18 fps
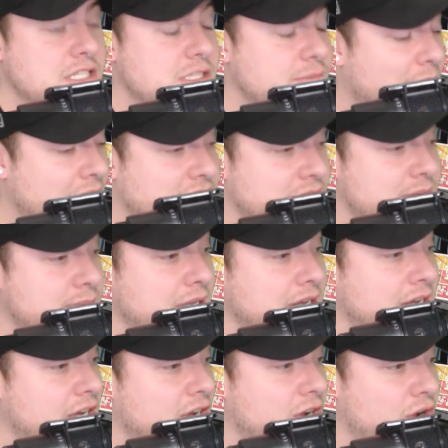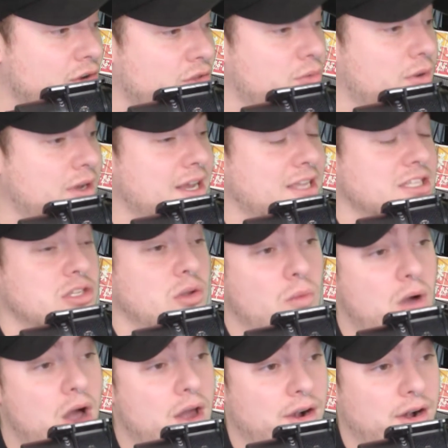especially being in an earthquake next to
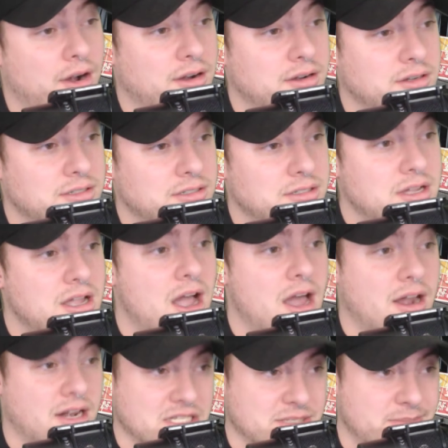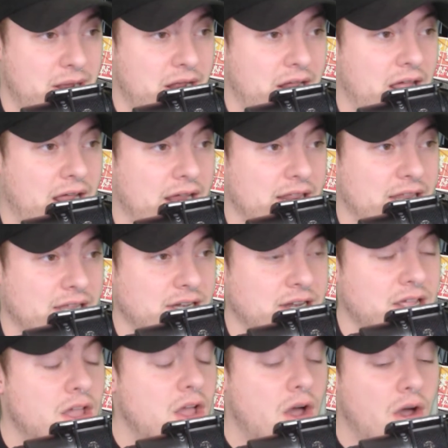water on a small island.